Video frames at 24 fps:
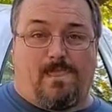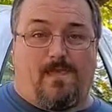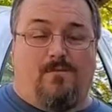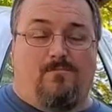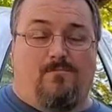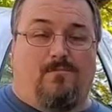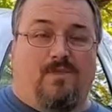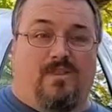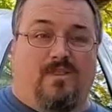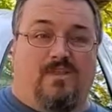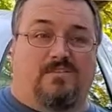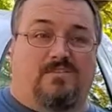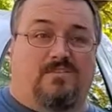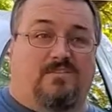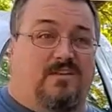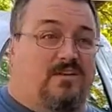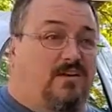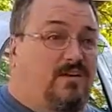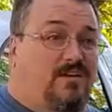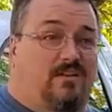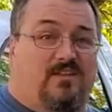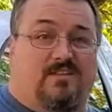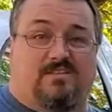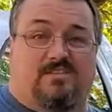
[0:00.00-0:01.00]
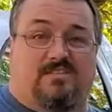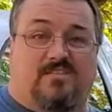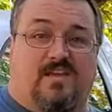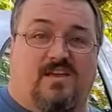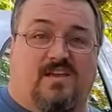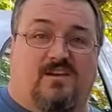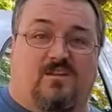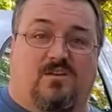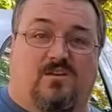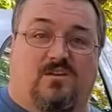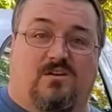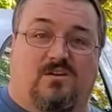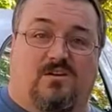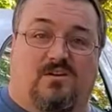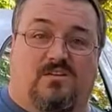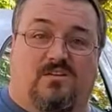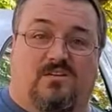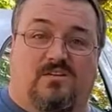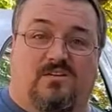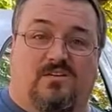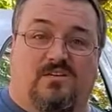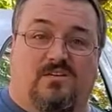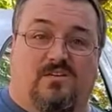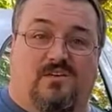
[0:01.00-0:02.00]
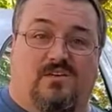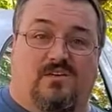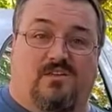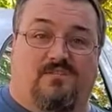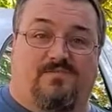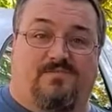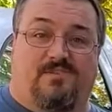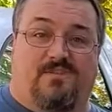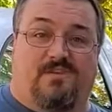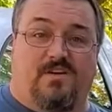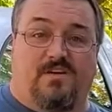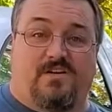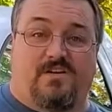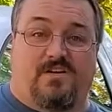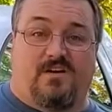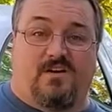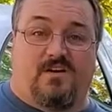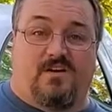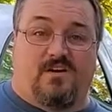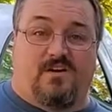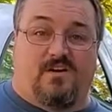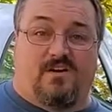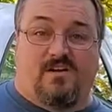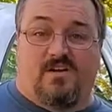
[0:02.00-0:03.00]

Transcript: So let's take a look at the fleet here,